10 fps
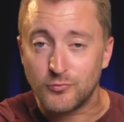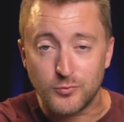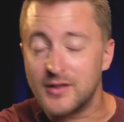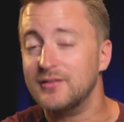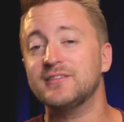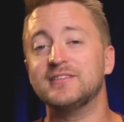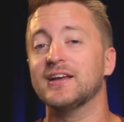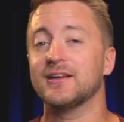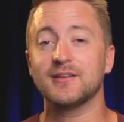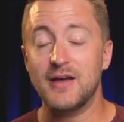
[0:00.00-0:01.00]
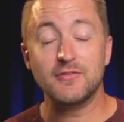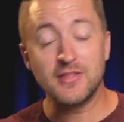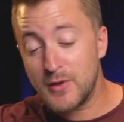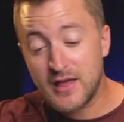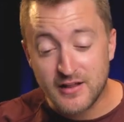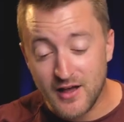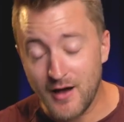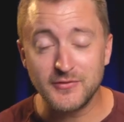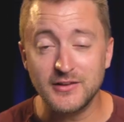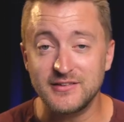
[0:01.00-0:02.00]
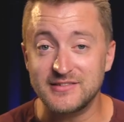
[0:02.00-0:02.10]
realistic. Everything we can confidently